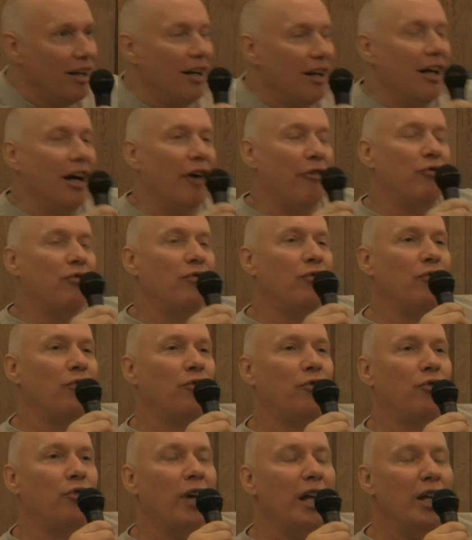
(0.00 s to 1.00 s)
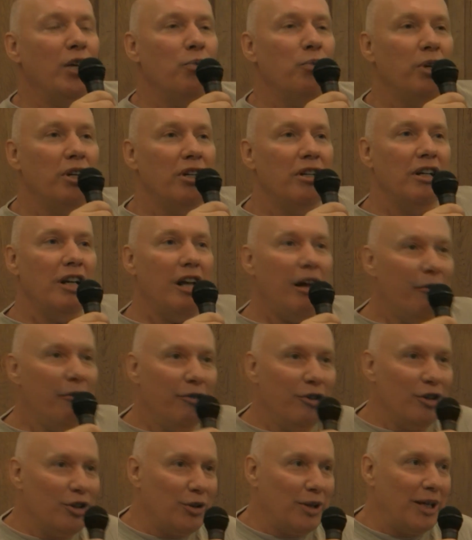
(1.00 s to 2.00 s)
a friend would
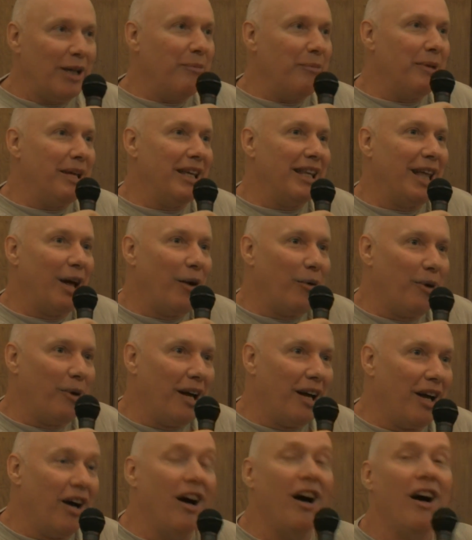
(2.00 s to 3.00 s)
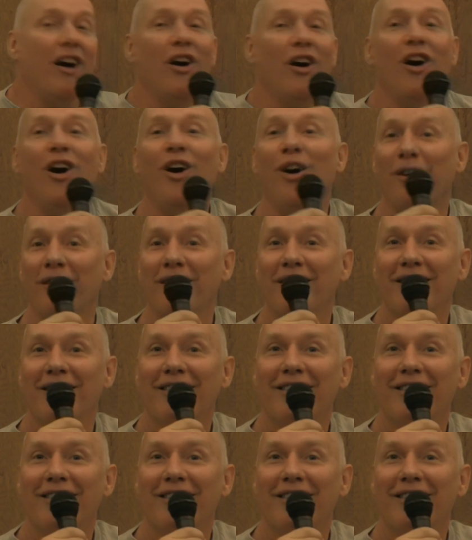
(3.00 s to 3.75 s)
never treat me that way. Ha ha!